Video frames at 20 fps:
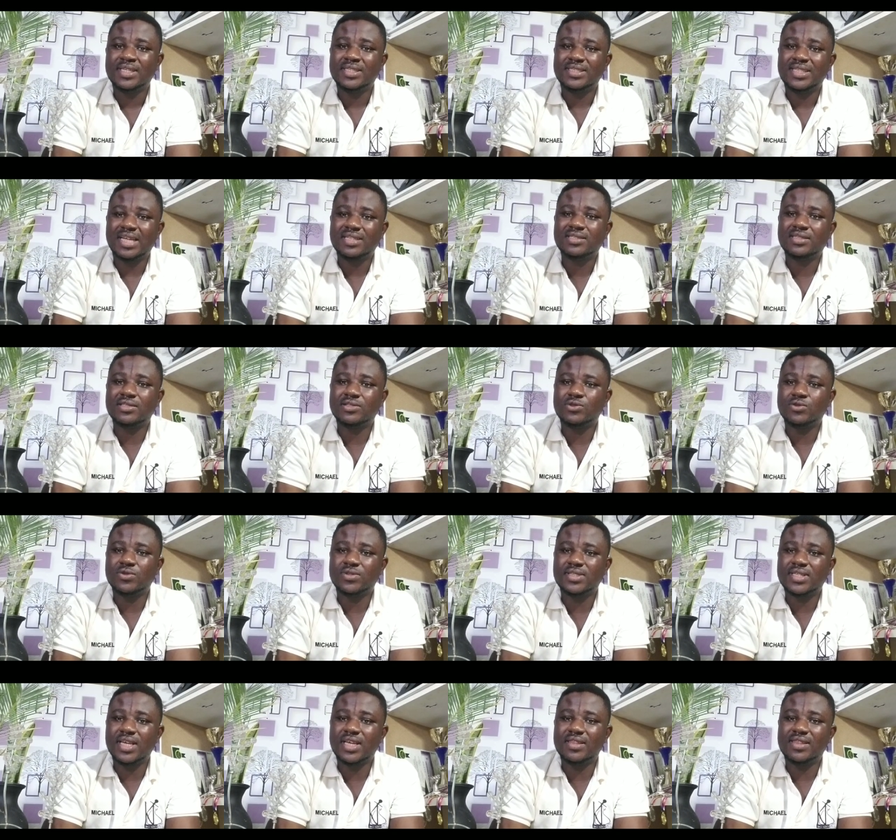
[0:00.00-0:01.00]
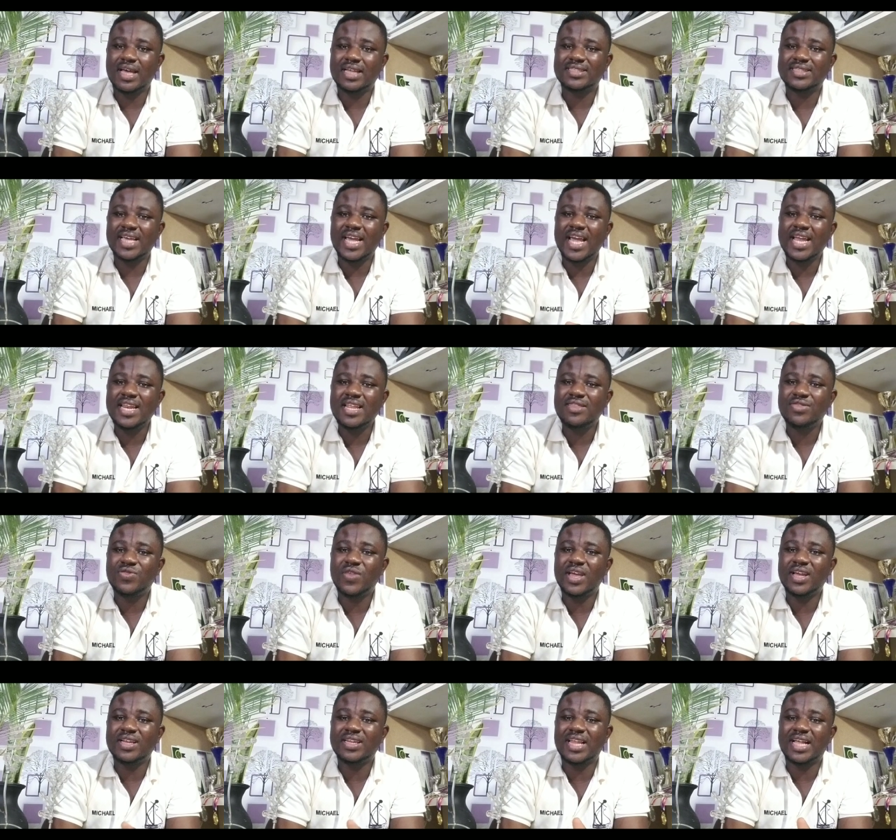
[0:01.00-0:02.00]
That is to say that
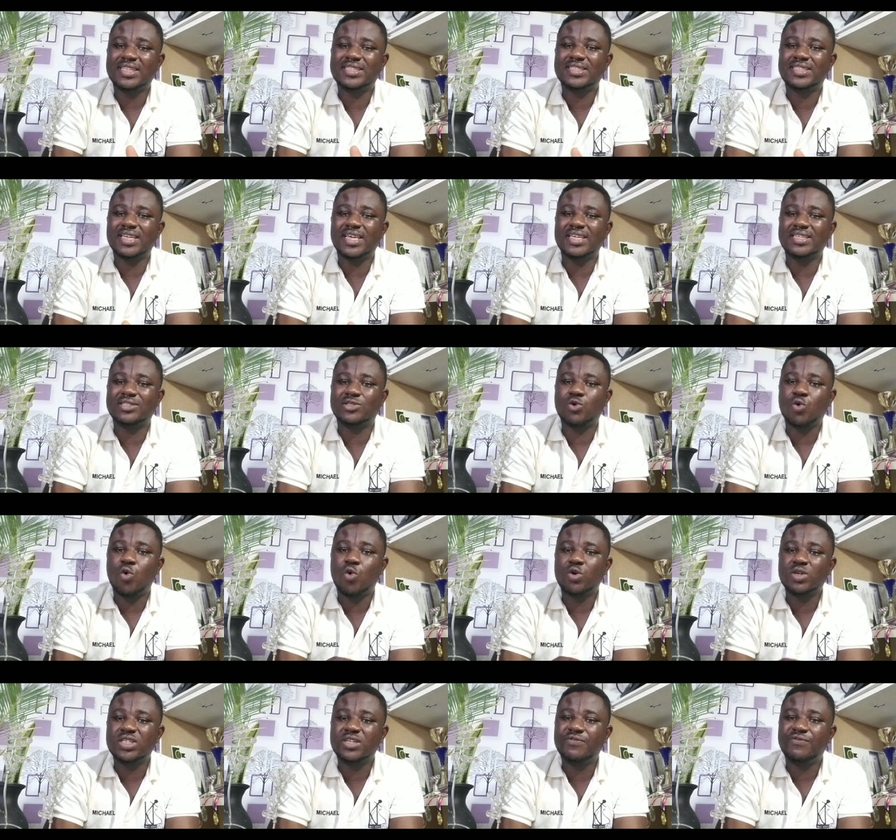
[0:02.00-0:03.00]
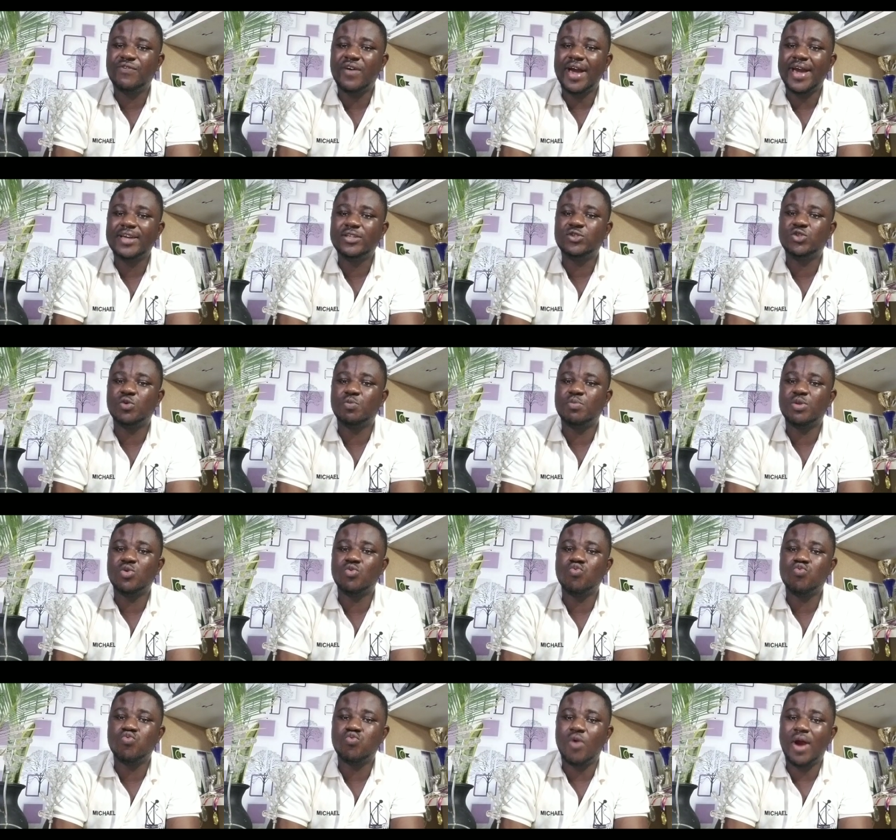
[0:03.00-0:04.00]
anything that is codified to be
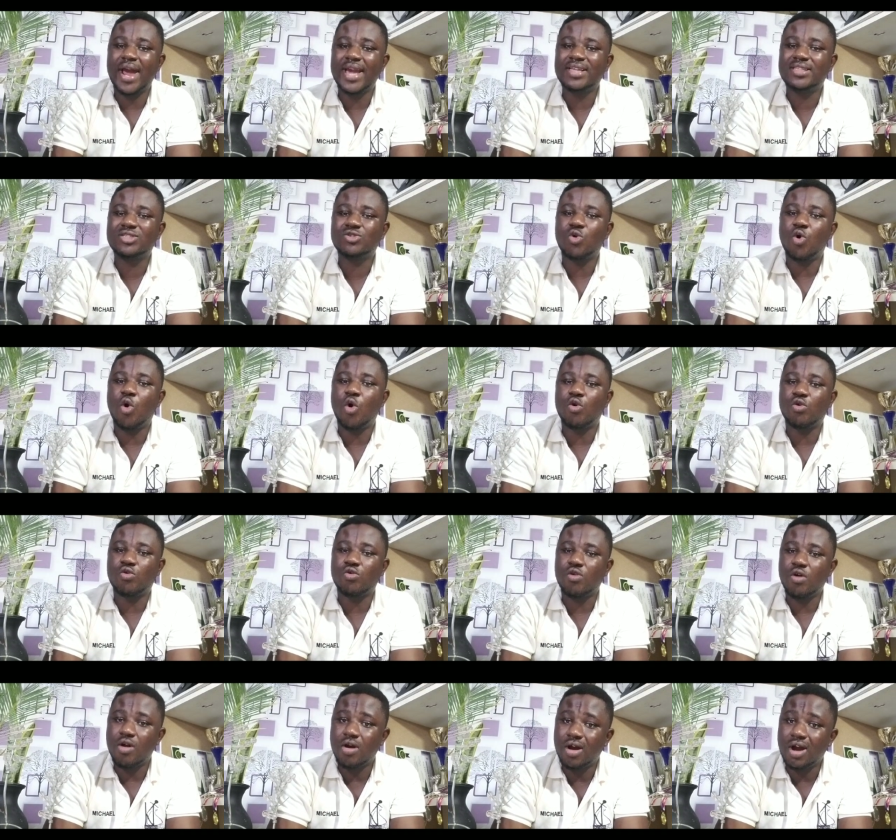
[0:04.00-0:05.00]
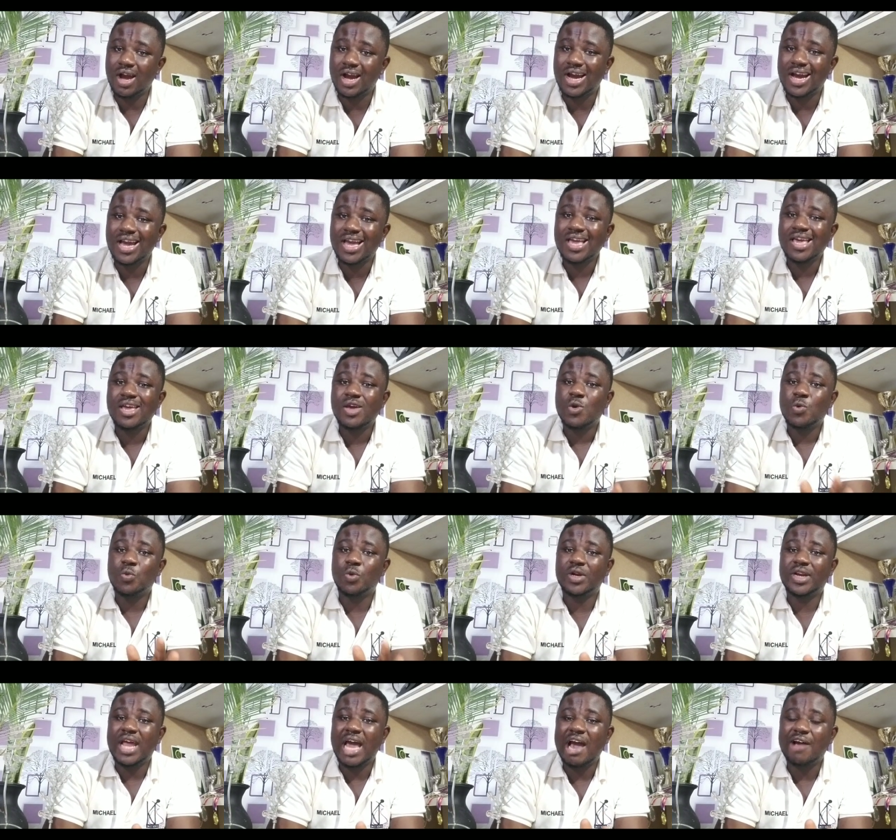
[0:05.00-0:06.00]
right or wrong
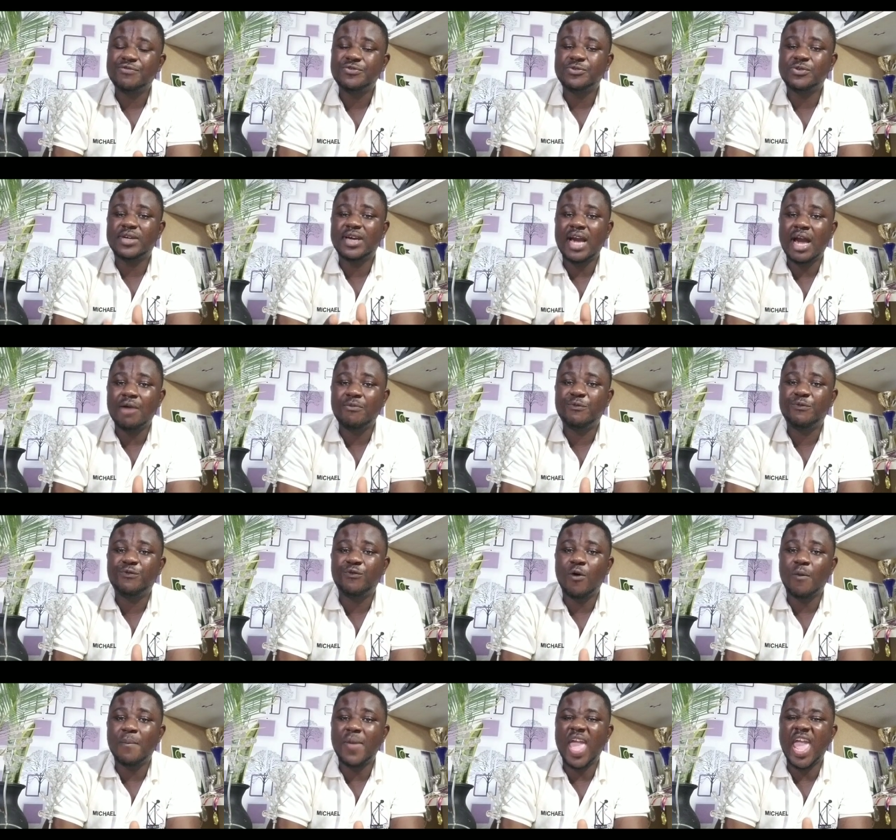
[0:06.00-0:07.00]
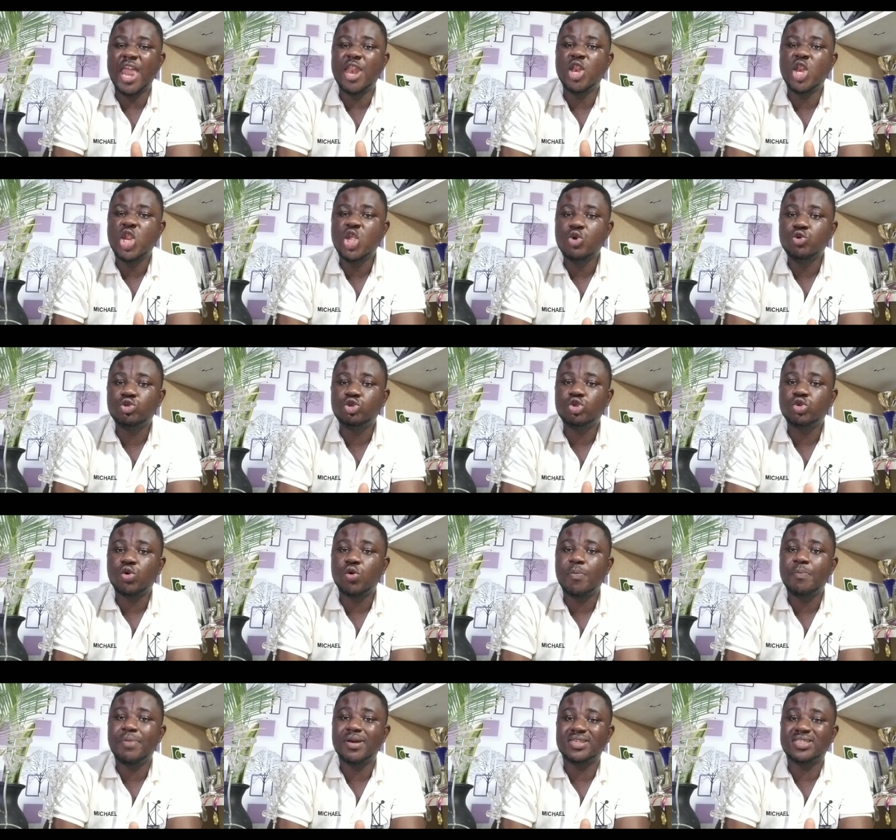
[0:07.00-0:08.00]
would have to come from a
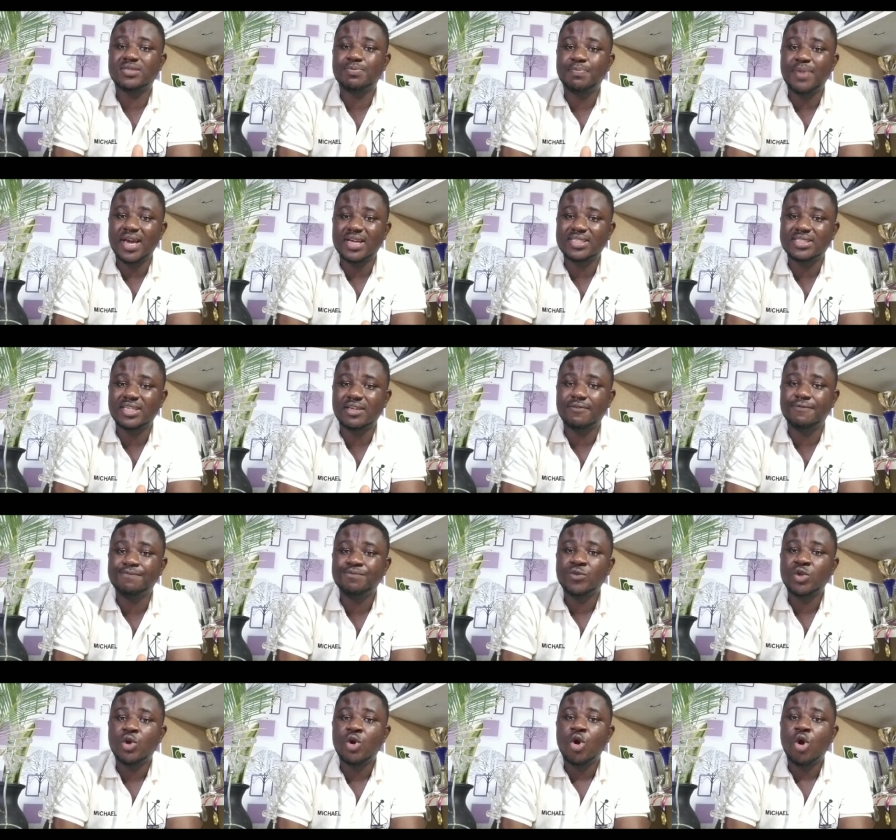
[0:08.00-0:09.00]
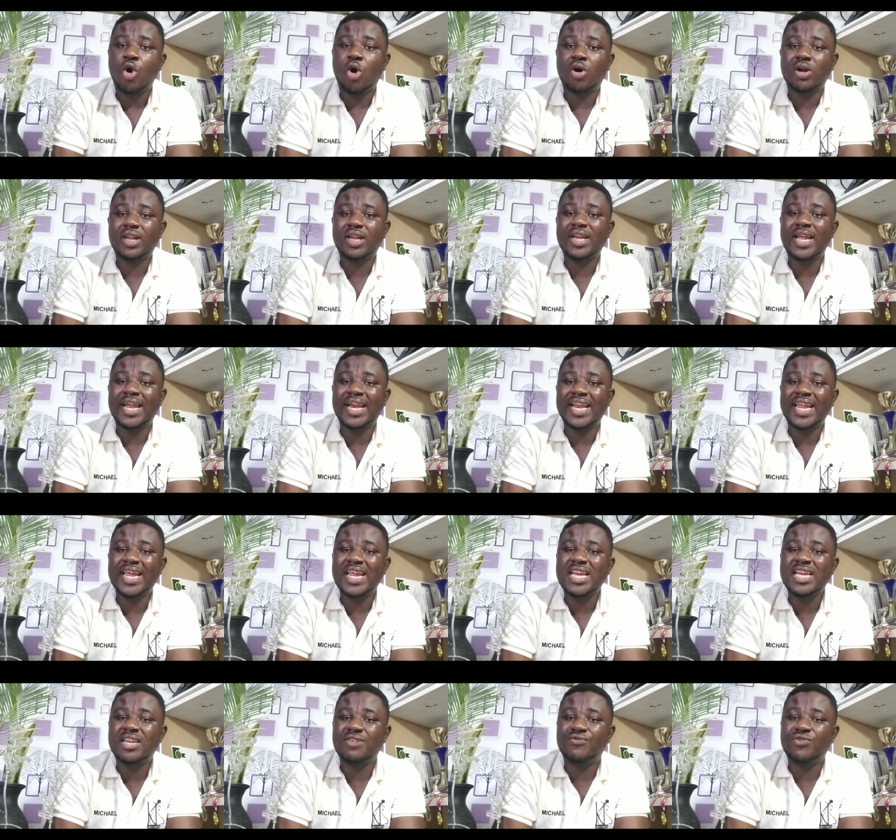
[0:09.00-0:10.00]
neutral perspective other than
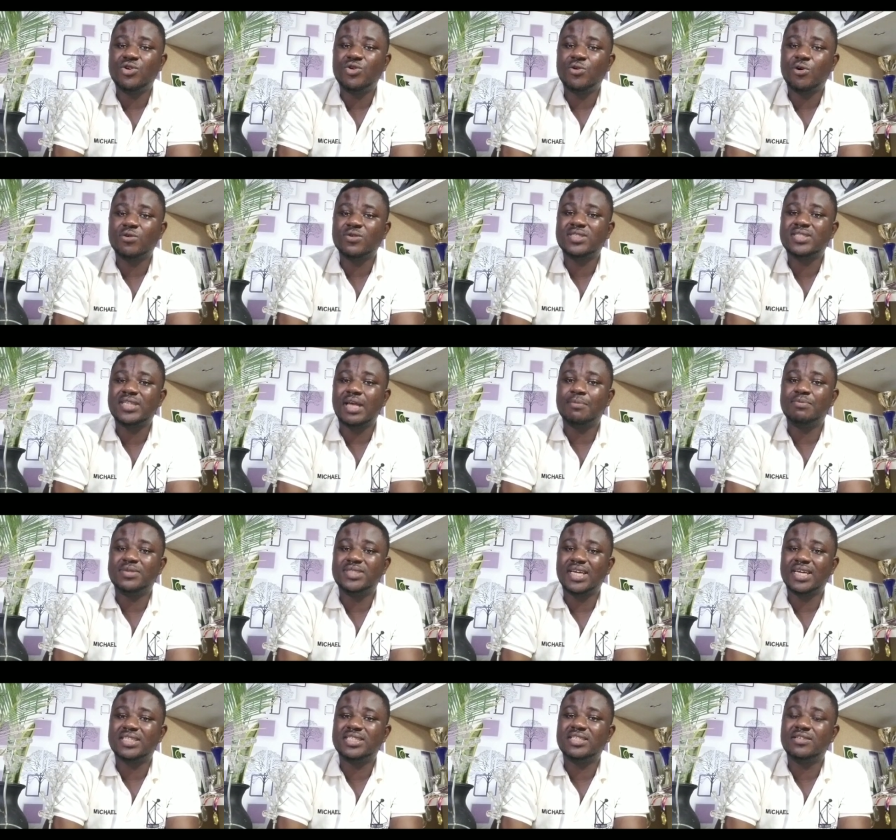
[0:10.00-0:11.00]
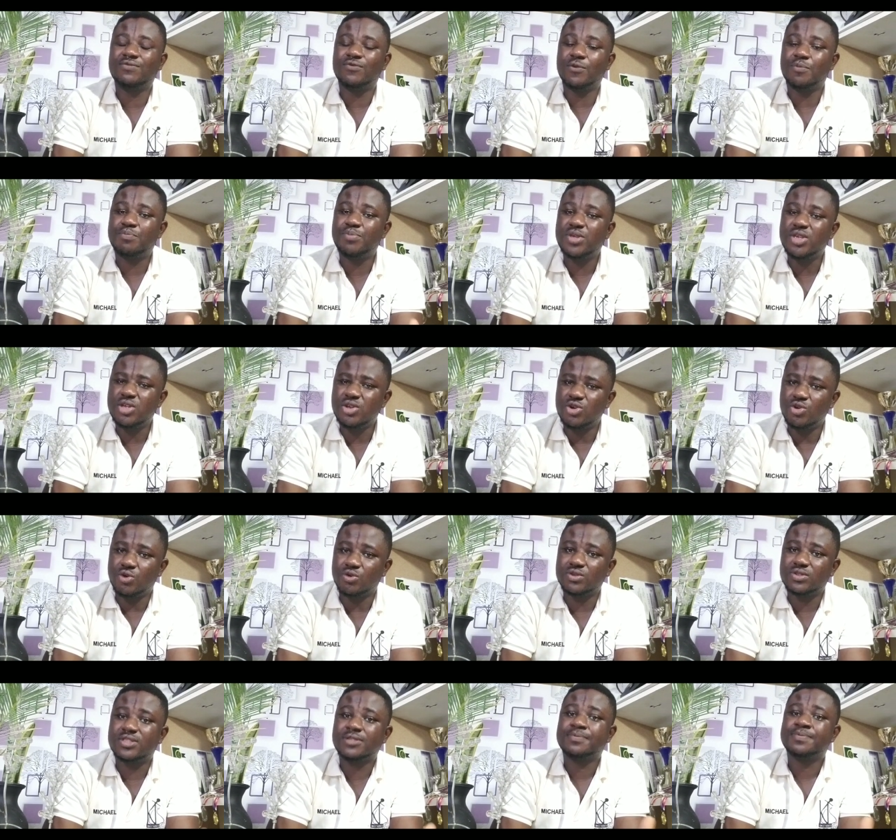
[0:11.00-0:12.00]
individual subjective
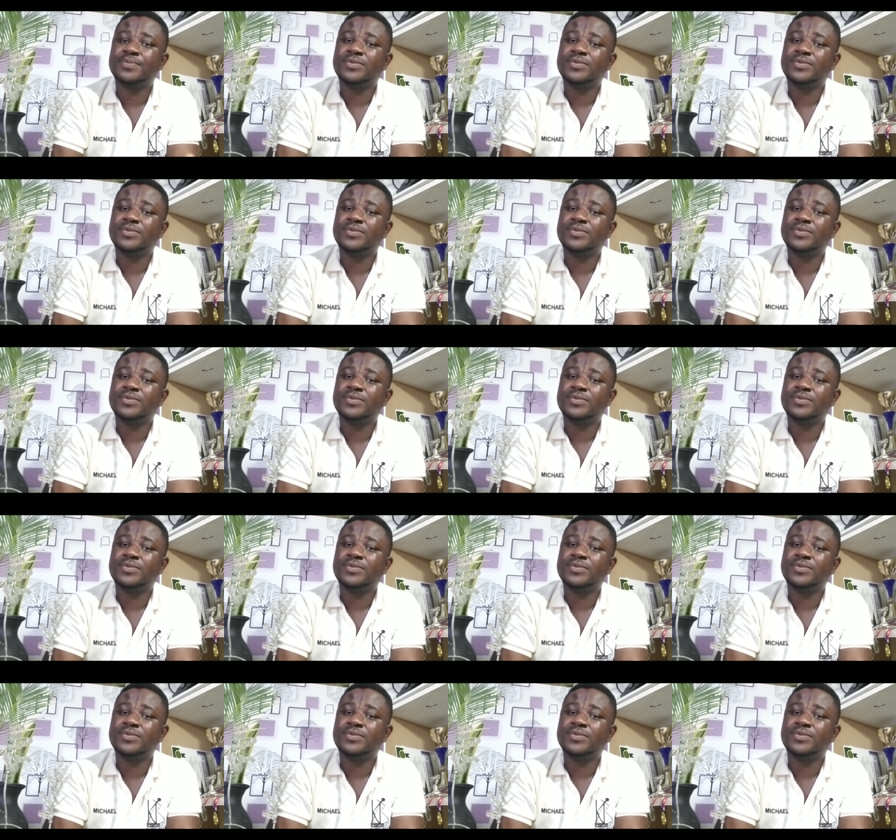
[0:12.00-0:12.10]
opinions.